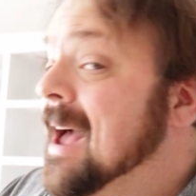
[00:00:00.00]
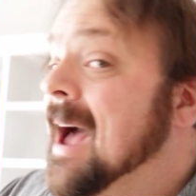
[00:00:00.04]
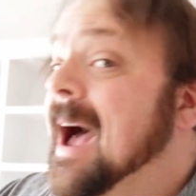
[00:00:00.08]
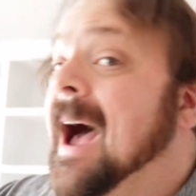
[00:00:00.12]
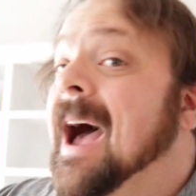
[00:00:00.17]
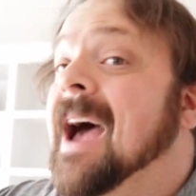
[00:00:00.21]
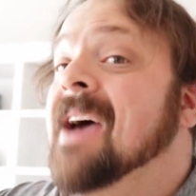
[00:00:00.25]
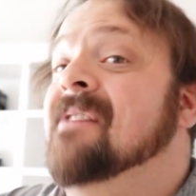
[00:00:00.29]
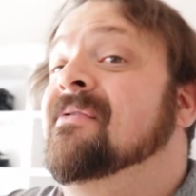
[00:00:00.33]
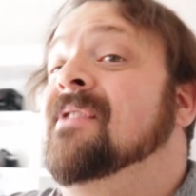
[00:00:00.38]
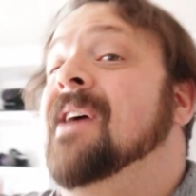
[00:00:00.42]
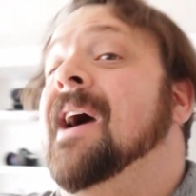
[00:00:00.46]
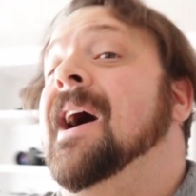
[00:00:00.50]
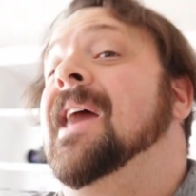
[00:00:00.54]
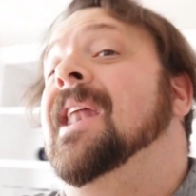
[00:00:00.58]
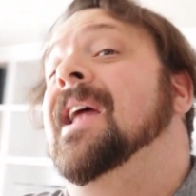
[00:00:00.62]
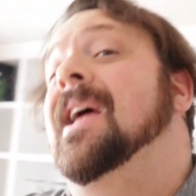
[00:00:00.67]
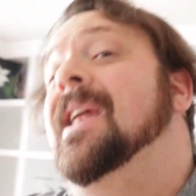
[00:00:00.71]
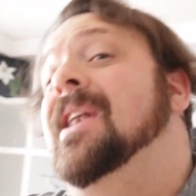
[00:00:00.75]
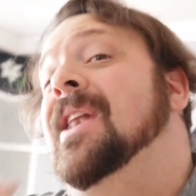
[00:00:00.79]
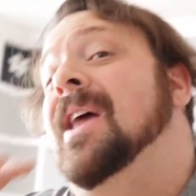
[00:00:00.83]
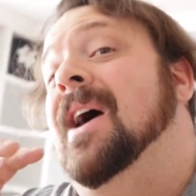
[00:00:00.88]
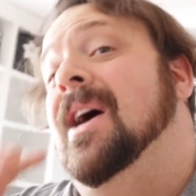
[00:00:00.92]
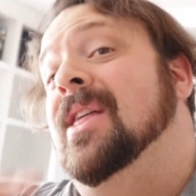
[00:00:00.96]
I've got
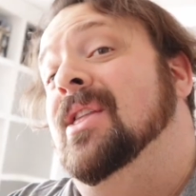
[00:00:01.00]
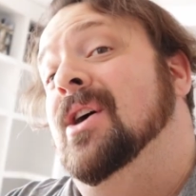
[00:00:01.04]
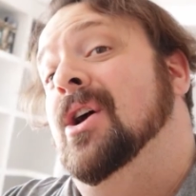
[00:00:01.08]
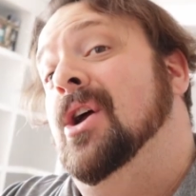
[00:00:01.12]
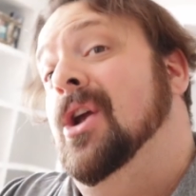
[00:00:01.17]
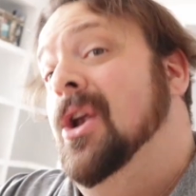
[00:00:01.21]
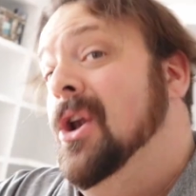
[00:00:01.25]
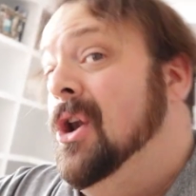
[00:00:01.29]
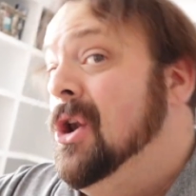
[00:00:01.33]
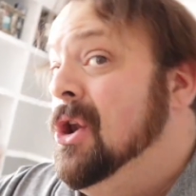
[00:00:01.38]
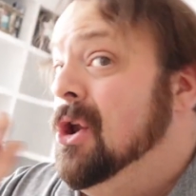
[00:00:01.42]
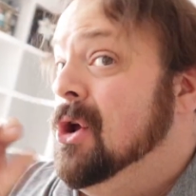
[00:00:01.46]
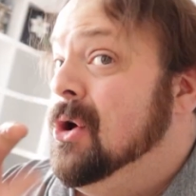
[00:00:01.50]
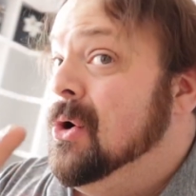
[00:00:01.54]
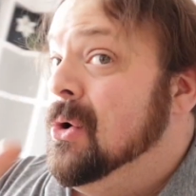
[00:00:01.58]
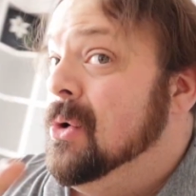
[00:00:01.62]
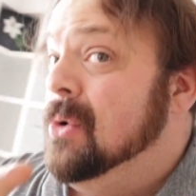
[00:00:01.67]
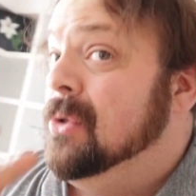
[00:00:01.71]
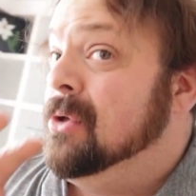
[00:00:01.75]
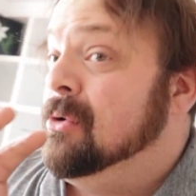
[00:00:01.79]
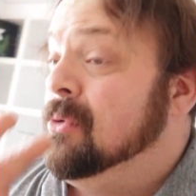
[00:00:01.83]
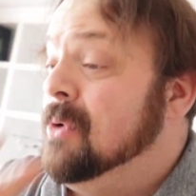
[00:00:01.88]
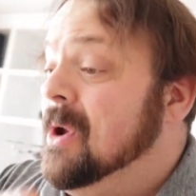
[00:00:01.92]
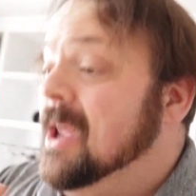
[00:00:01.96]
another
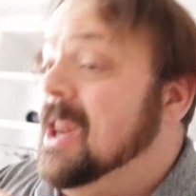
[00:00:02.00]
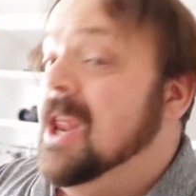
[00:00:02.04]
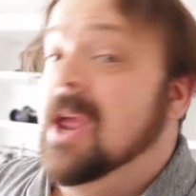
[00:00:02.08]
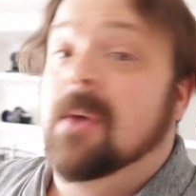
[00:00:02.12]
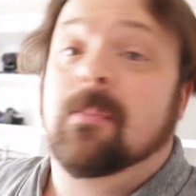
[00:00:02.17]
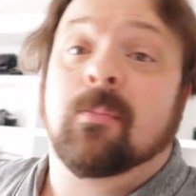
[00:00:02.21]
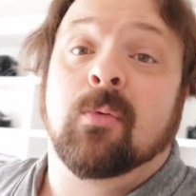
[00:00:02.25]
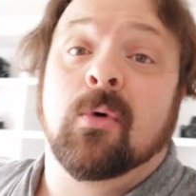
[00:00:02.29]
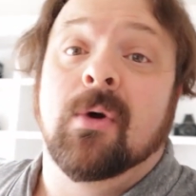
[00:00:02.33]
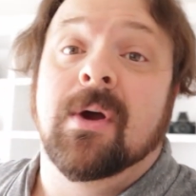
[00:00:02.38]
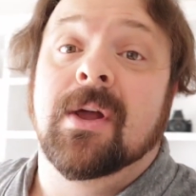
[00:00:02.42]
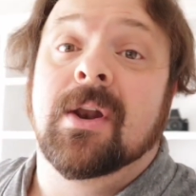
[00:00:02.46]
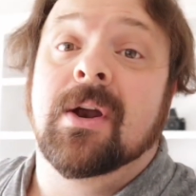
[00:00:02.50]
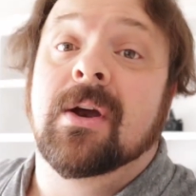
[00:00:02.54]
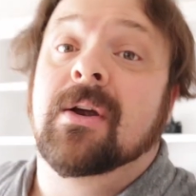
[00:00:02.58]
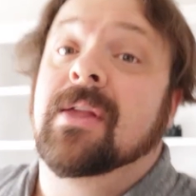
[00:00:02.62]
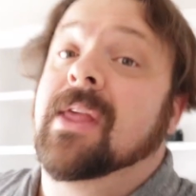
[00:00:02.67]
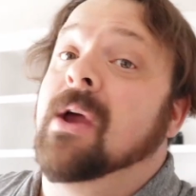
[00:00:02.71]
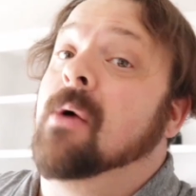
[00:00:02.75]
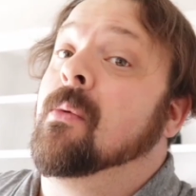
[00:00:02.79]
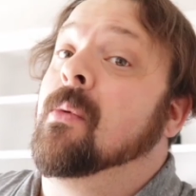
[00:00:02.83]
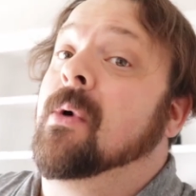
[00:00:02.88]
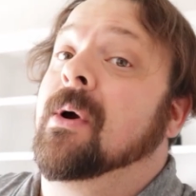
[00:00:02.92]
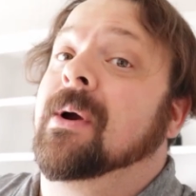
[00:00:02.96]
new three D printer
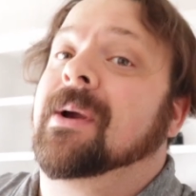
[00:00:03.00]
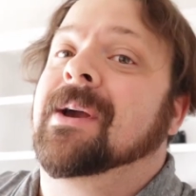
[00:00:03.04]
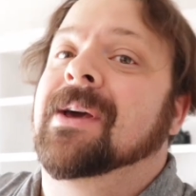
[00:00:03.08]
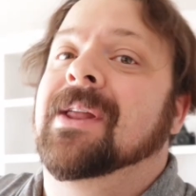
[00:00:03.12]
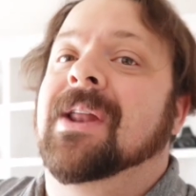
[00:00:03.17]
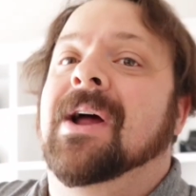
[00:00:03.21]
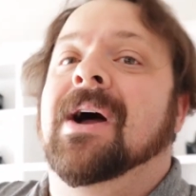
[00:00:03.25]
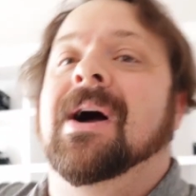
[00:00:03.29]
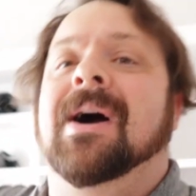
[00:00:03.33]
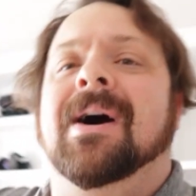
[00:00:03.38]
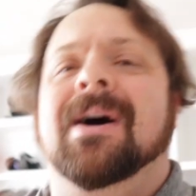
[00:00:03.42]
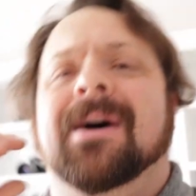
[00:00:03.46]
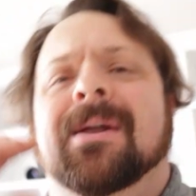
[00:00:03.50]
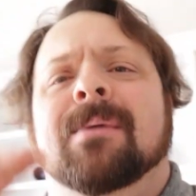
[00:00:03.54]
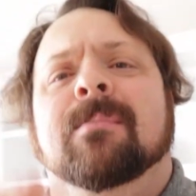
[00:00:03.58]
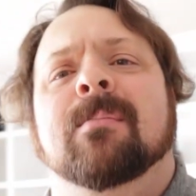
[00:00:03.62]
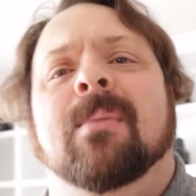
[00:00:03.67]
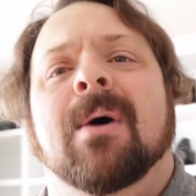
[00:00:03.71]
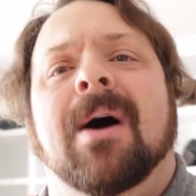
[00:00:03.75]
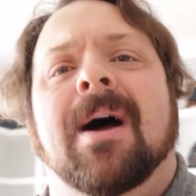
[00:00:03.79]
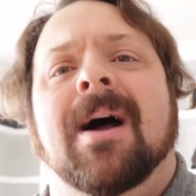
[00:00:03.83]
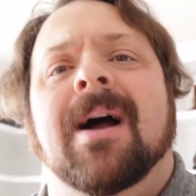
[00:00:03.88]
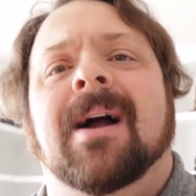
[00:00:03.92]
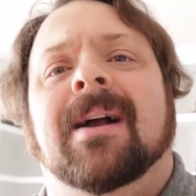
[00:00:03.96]
that we're gonna
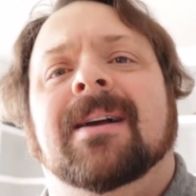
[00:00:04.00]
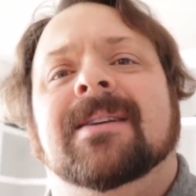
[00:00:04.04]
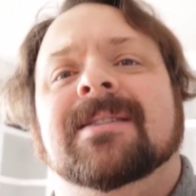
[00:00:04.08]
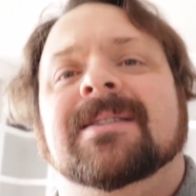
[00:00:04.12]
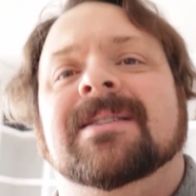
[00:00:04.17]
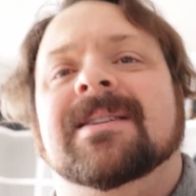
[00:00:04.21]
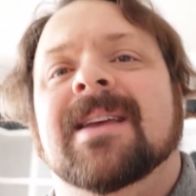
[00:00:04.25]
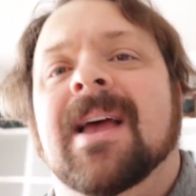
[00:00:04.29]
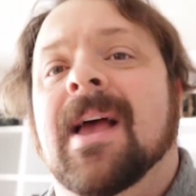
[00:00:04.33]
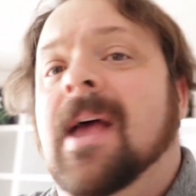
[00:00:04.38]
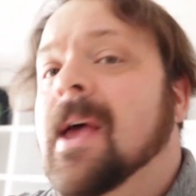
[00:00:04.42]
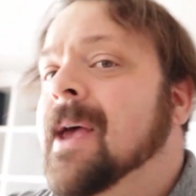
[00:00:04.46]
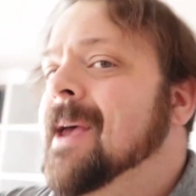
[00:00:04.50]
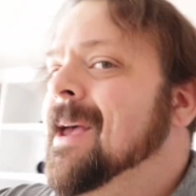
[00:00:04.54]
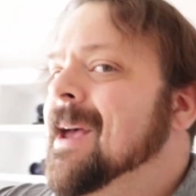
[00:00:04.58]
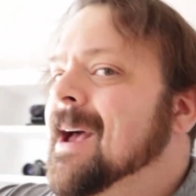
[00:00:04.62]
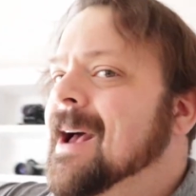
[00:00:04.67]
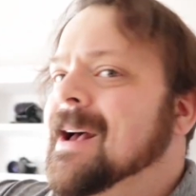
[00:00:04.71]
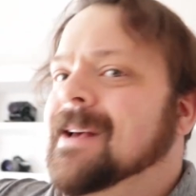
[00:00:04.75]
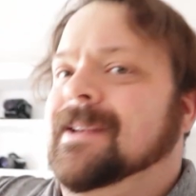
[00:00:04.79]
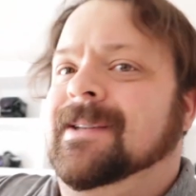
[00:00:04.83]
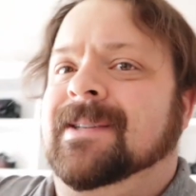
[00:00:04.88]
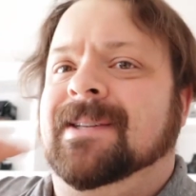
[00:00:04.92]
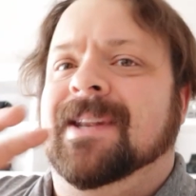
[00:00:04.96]
unbox,
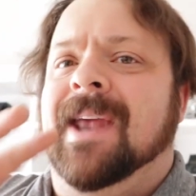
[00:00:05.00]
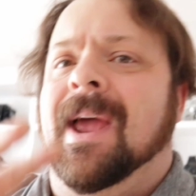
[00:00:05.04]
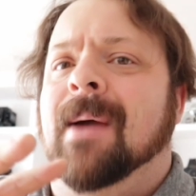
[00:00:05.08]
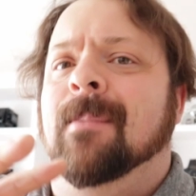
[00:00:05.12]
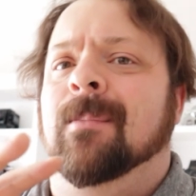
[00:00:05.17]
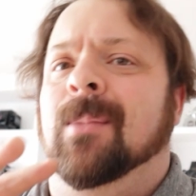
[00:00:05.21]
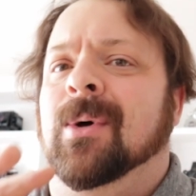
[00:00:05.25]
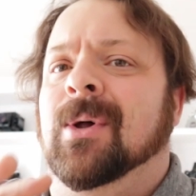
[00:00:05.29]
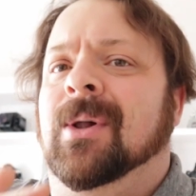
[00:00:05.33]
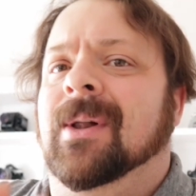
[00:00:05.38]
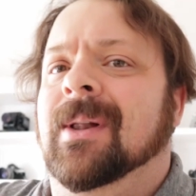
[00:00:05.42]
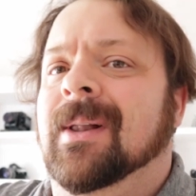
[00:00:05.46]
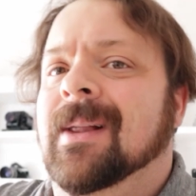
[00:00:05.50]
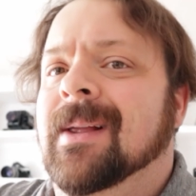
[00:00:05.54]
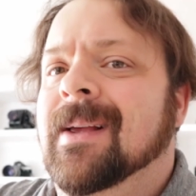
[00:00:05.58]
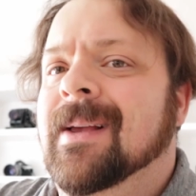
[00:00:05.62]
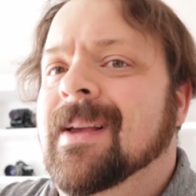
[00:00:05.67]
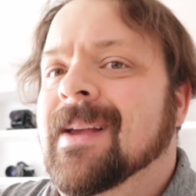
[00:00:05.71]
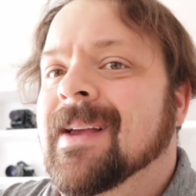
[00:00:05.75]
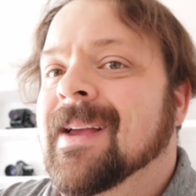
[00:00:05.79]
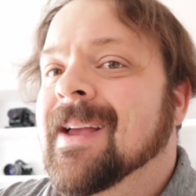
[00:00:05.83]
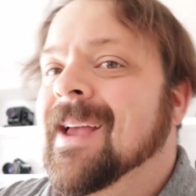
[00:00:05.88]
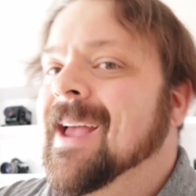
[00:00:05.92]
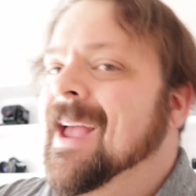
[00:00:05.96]
assemble,
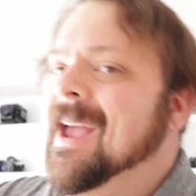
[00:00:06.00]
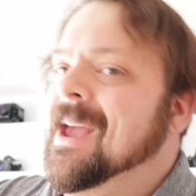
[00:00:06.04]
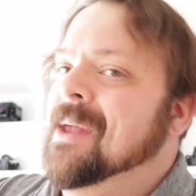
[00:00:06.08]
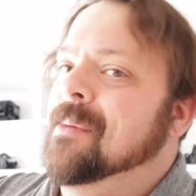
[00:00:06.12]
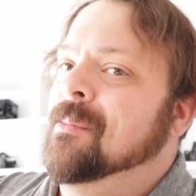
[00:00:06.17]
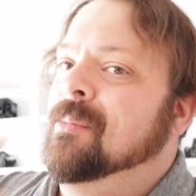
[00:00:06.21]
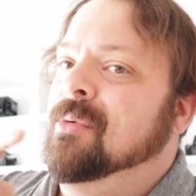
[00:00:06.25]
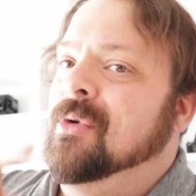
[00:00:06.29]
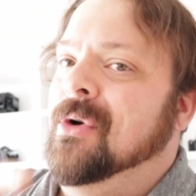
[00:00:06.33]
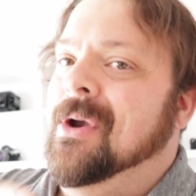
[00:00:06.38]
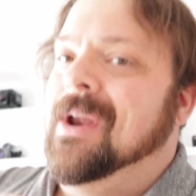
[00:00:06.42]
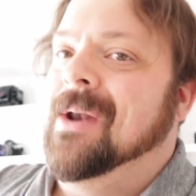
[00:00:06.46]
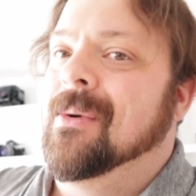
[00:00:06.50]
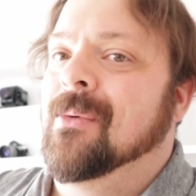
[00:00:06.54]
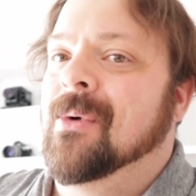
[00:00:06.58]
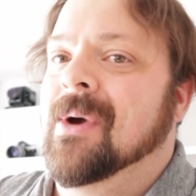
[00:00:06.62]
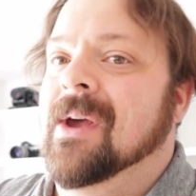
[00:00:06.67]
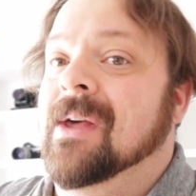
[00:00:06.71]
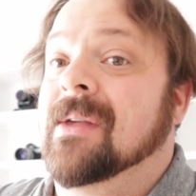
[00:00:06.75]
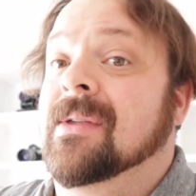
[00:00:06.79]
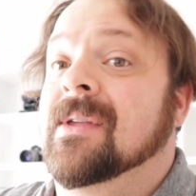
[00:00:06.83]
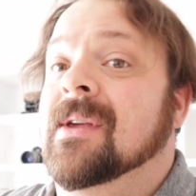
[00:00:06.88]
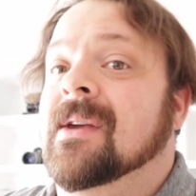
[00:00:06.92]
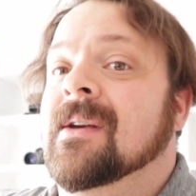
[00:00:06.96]
and print
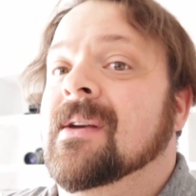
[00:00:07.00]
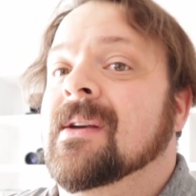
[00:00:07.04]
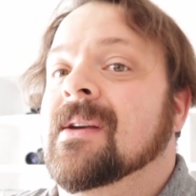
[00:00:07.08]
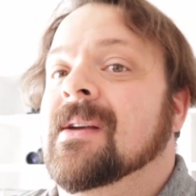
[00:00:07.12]
with.